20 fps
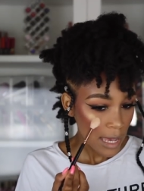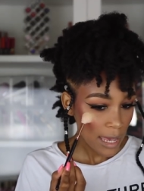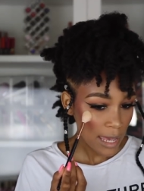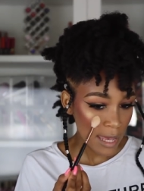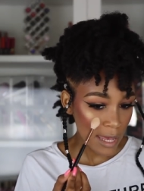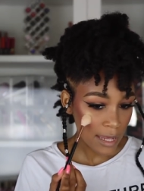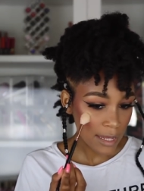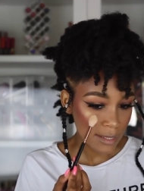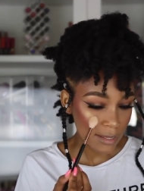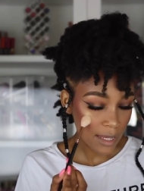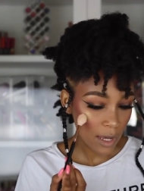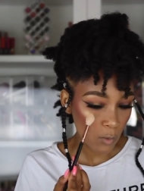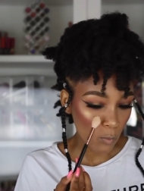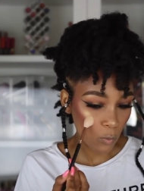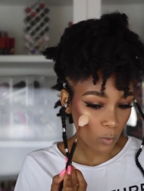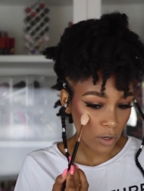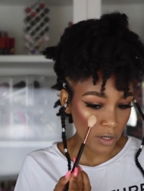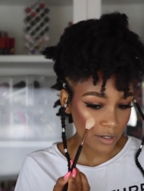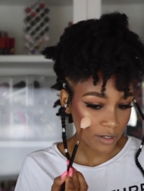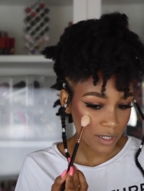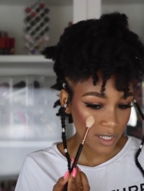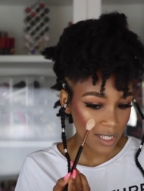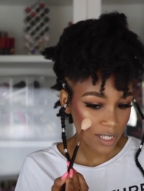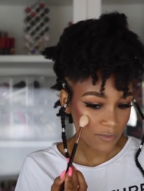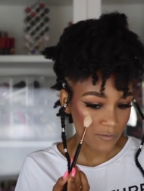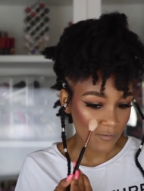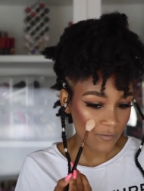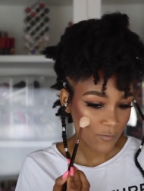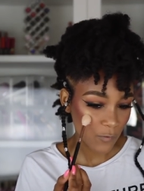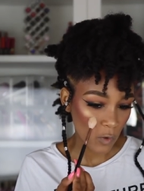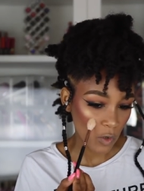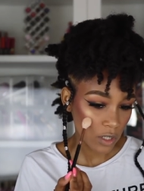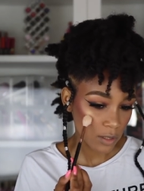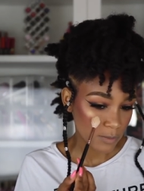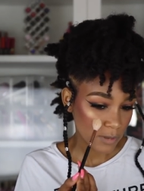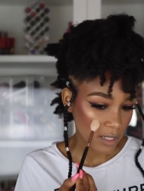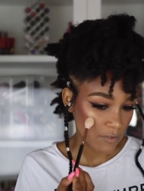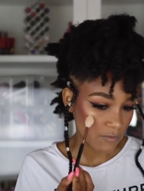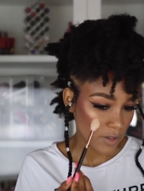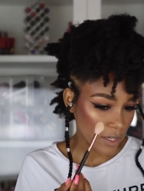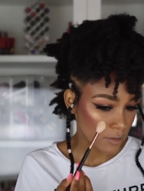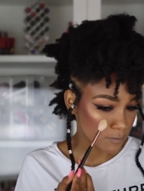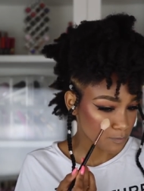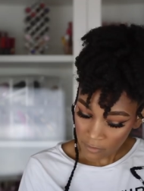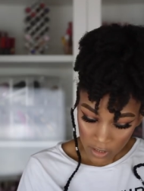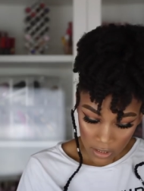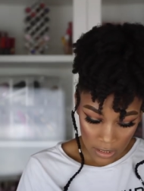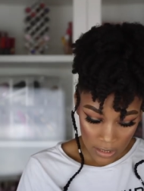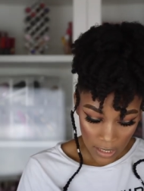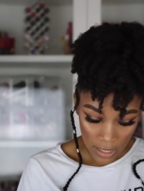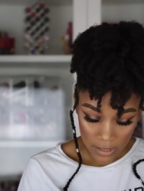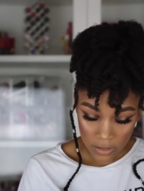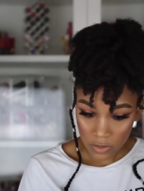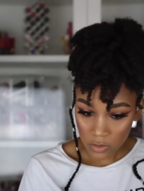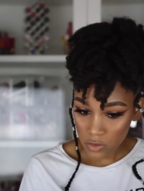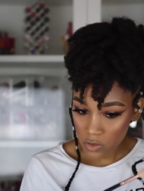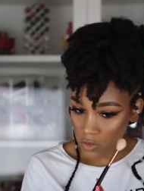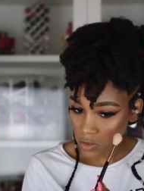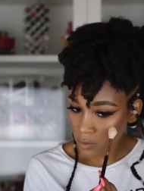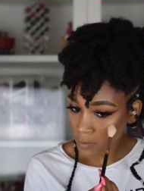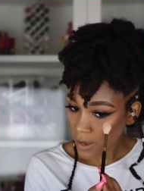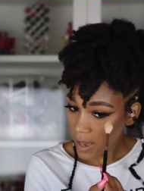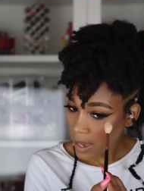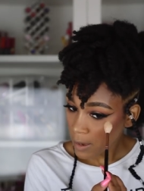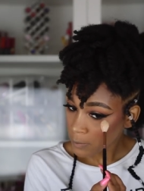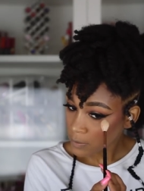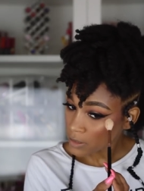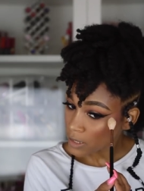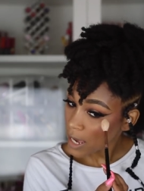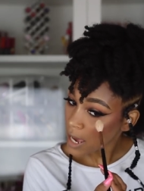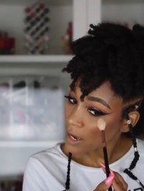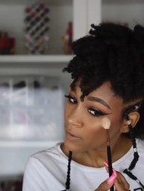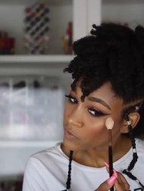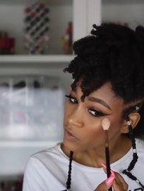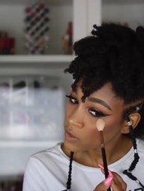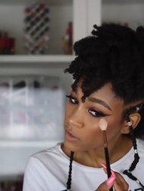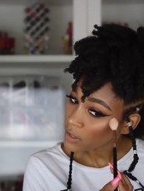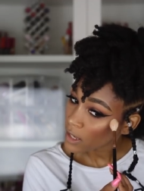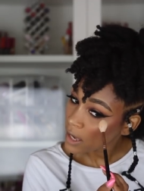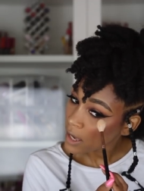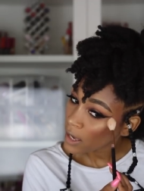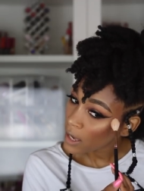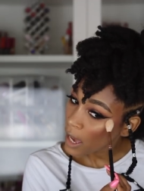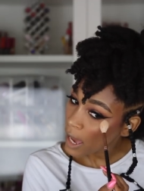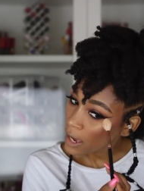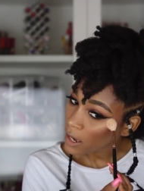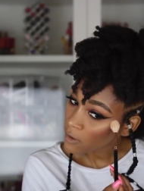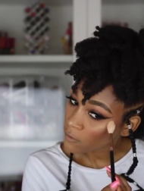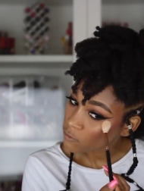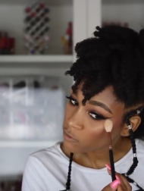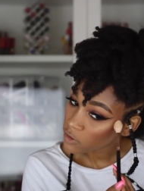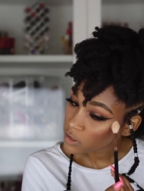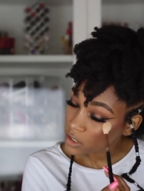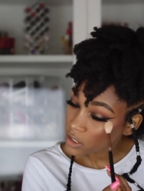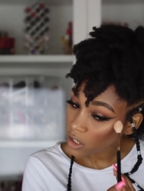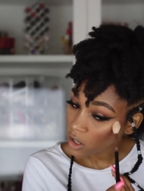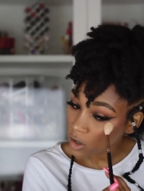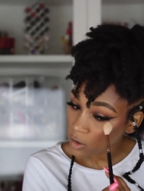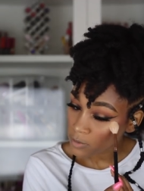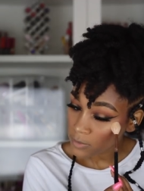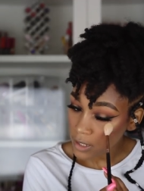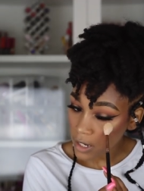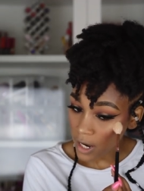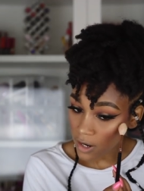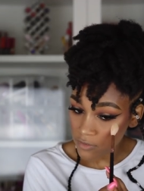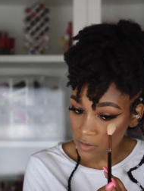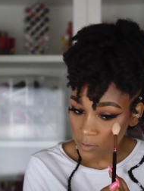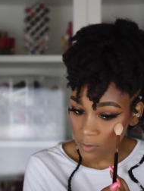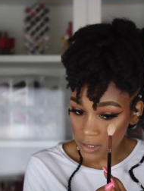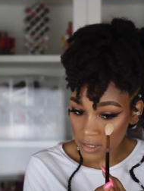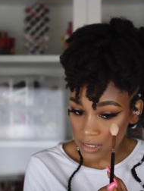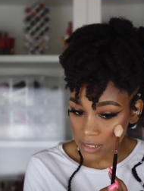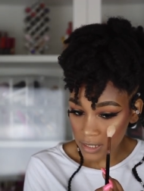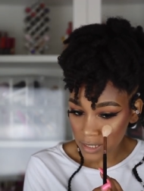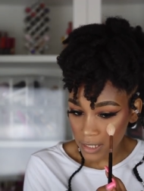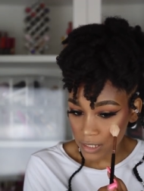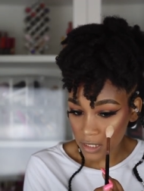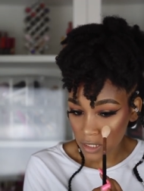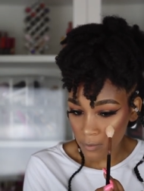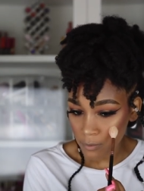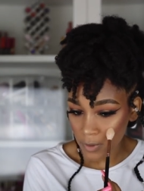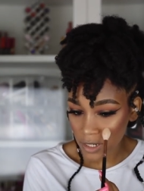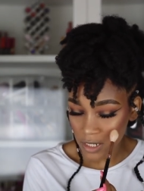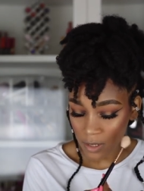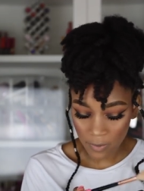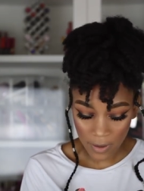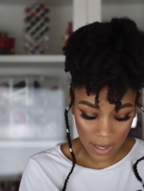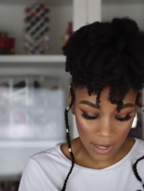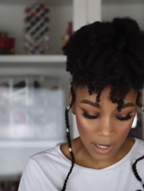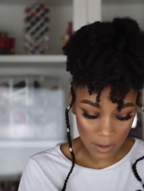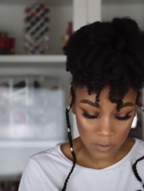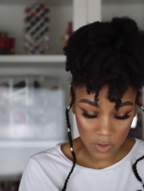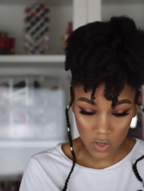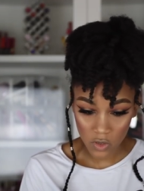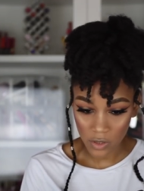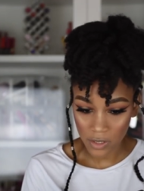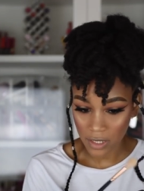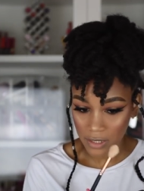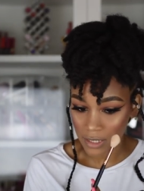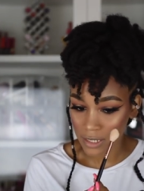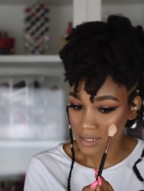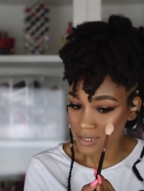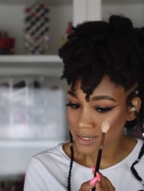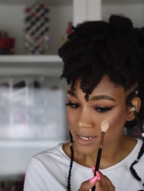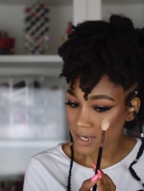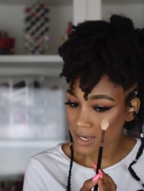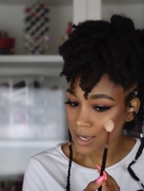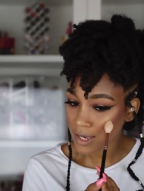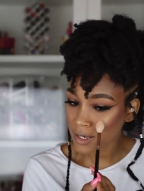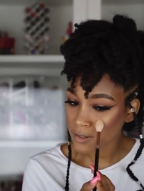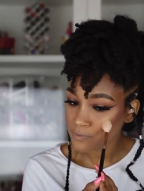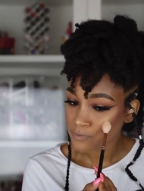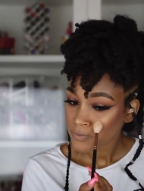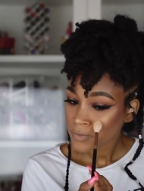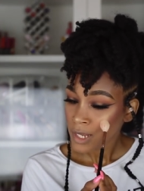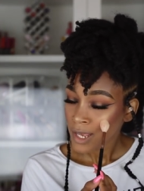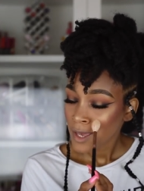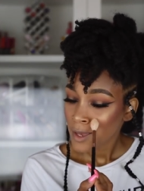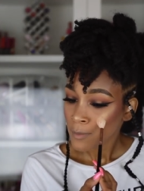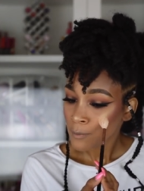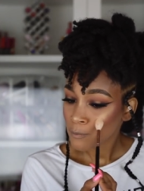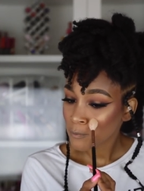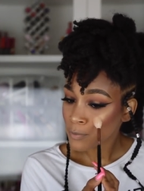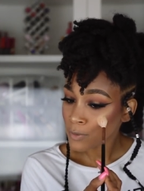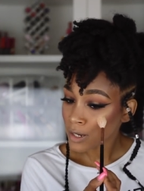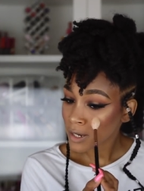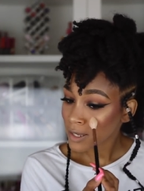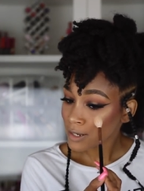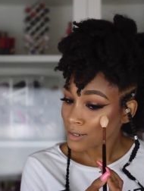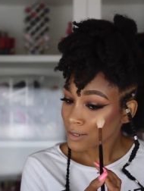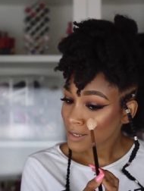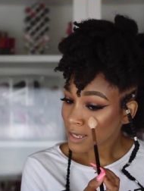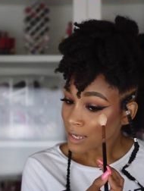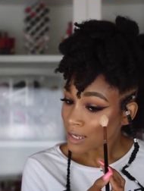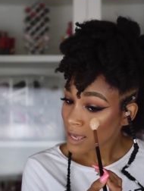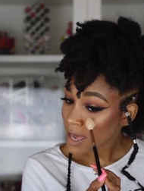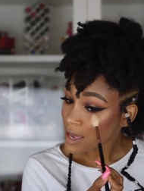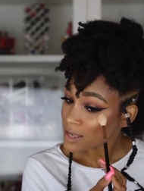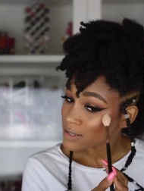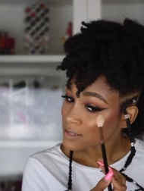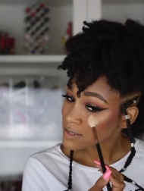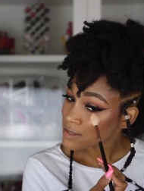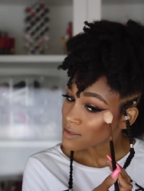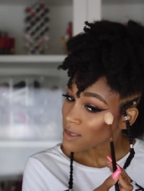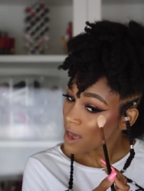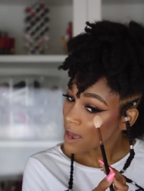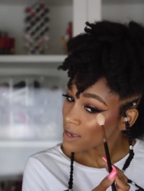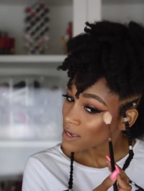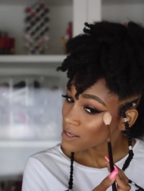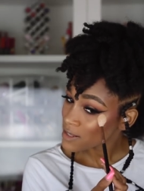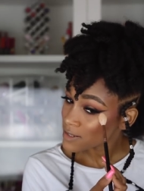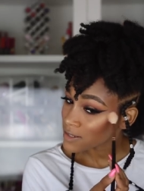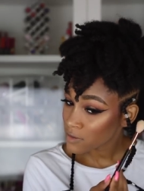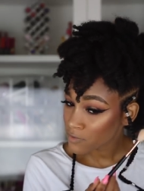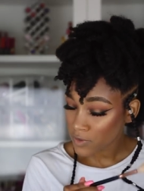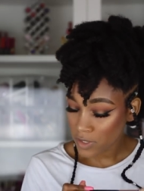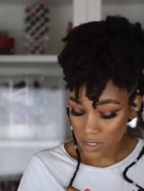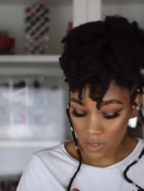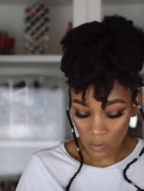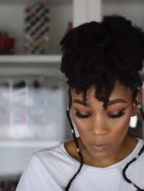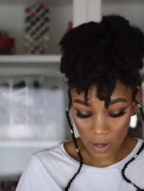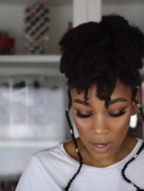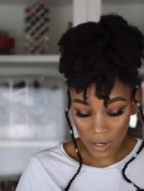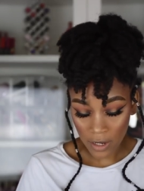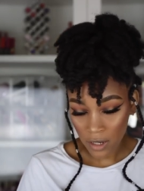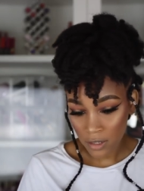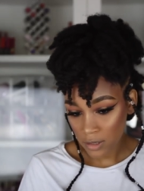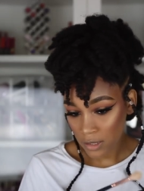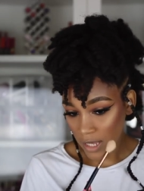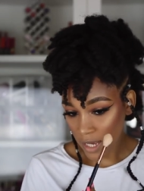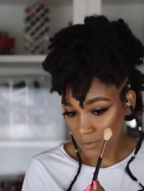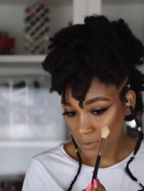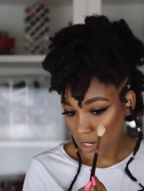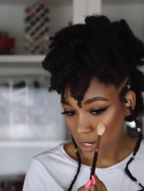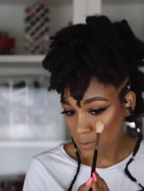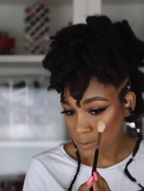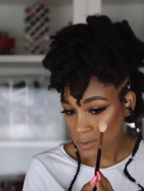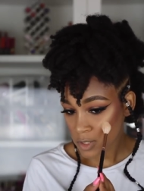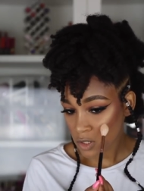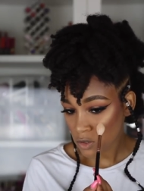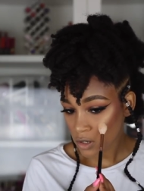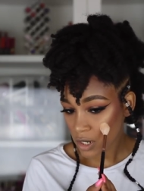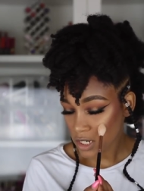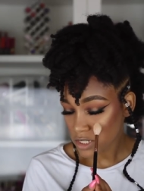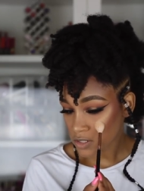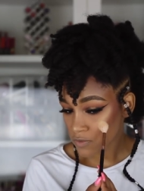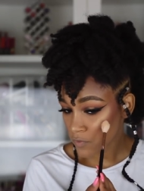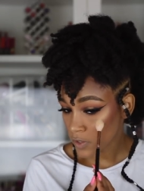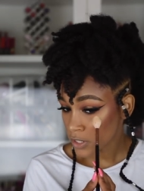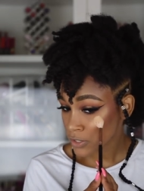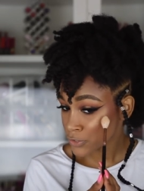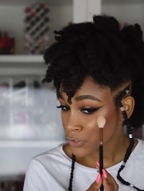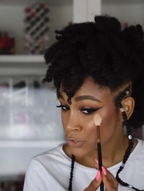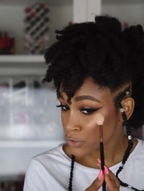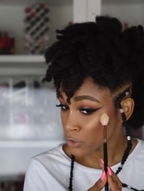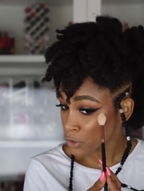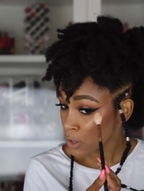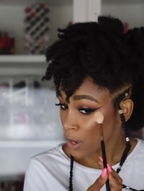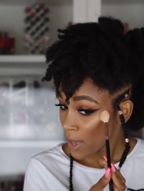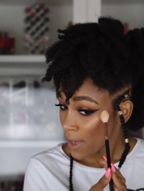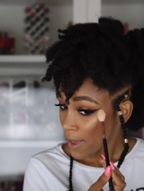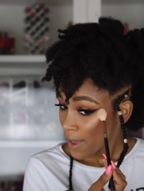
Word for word: and they weren't informed of it. Really not too sure what happened after that. I really hope that everyone did get their money back. I'm sure that they did. But yes, that is the reason why Lime Crime is so controversial,